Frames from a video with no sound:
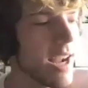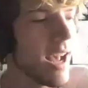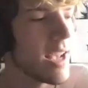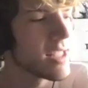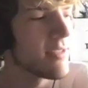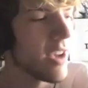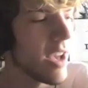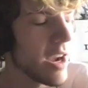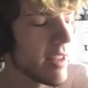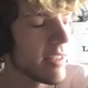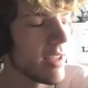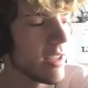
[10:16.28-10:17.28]
ask if you had
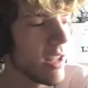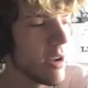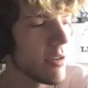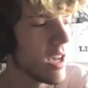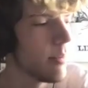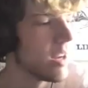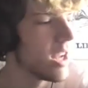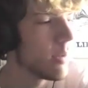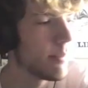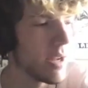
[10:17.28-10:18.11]
anything you know coming up,